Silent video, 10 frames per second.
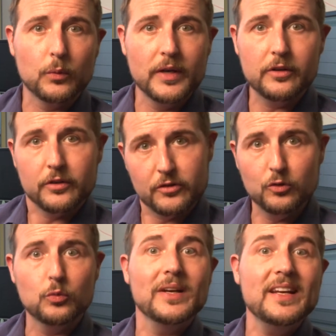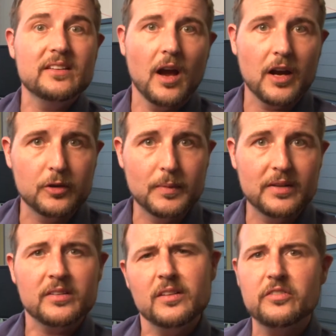Reader to read
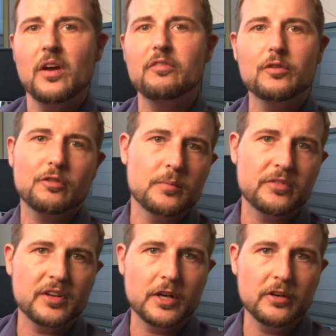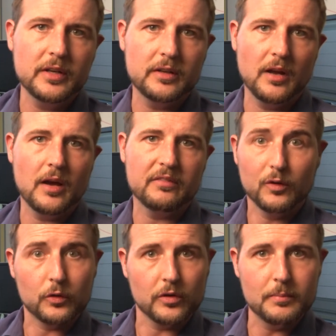documents can suffer from security uh,
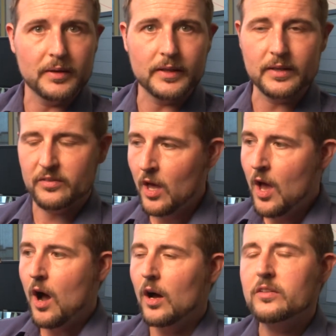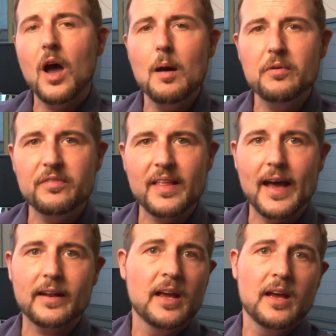vulnerabilities. On top of
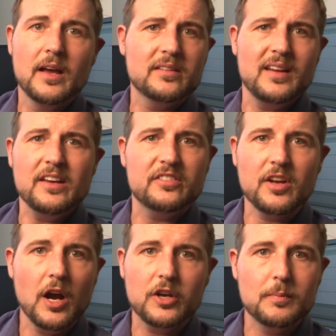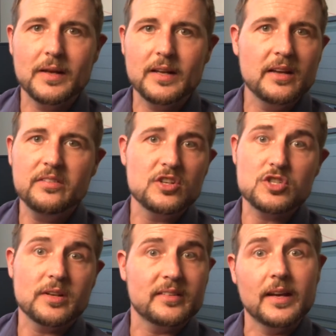that, today's document isn't
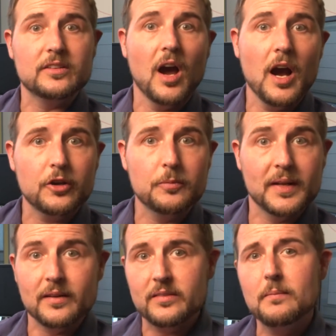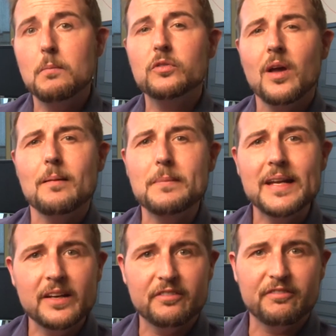just a document, it's a
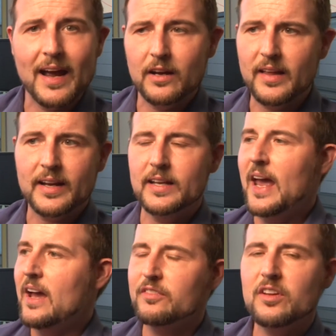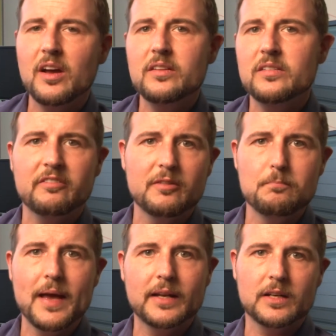multimedia file that can have tons of
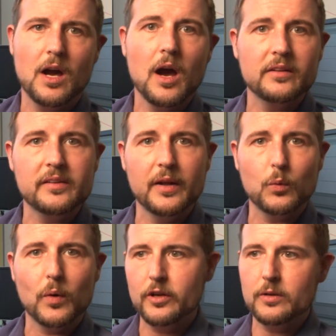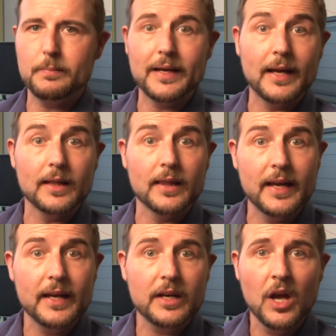embedded content, whether it be a
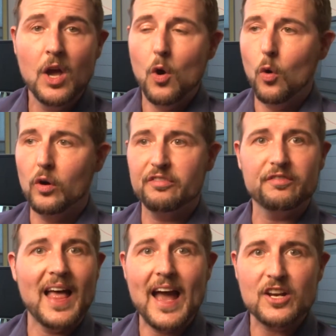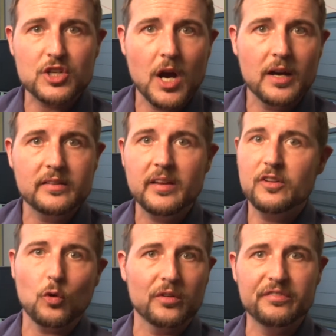link or flash
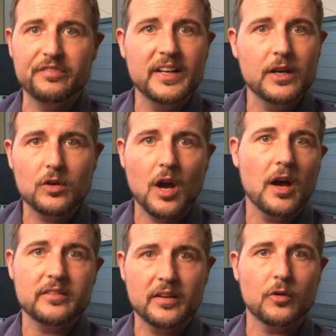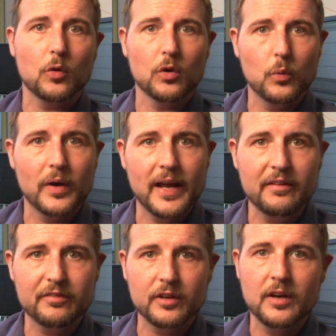content or video content or
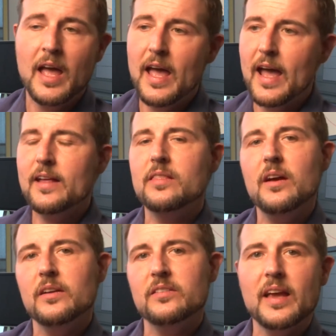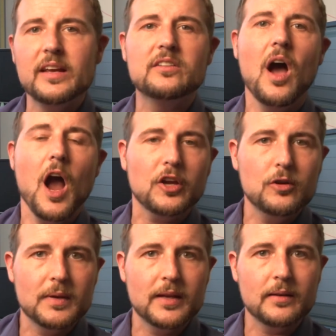whatever. And thus, a
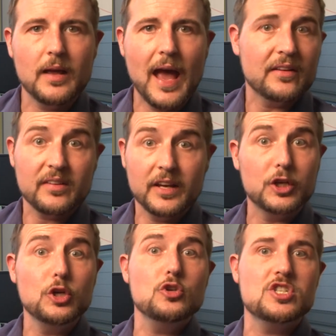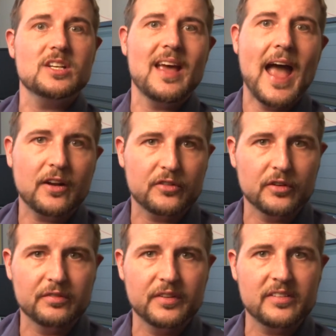document has a huge attack
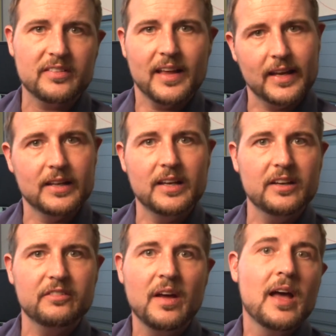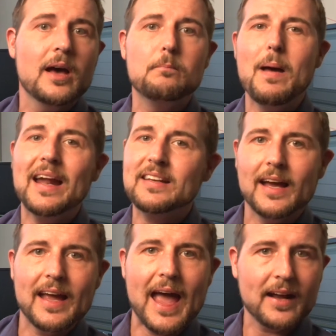surface that can give a bad
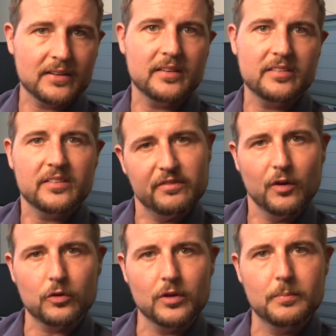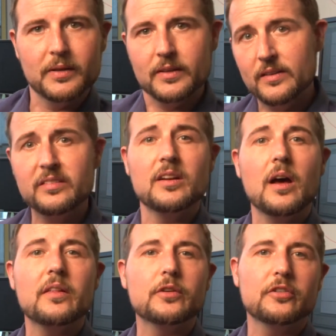guy access to vulnerabilities in
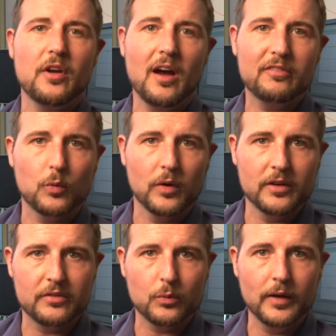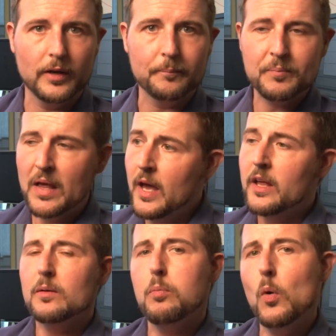other software as well.
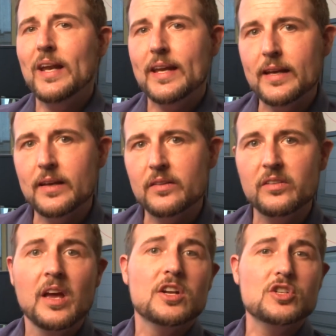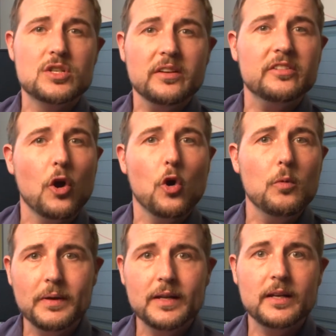The point is, just
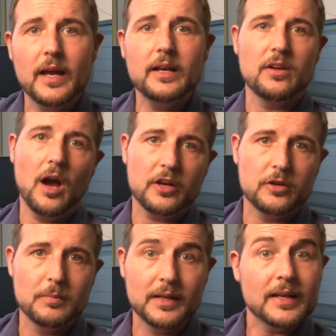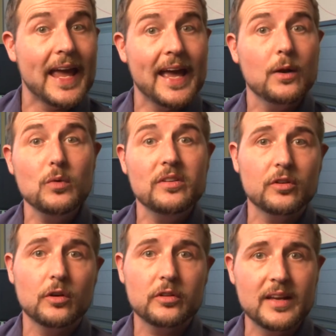opening a document can
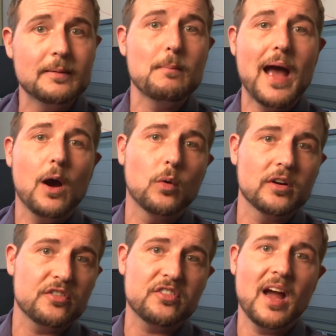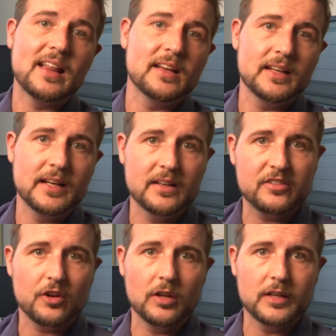result in malware silently
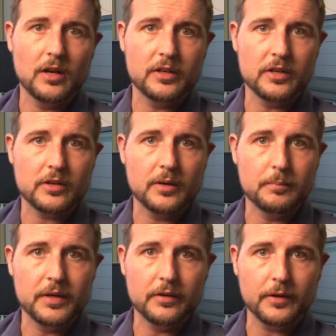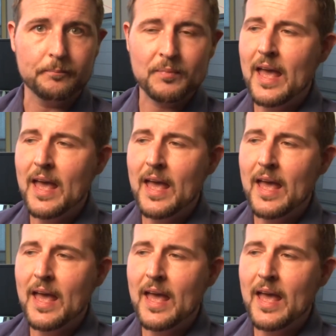installing on your computer.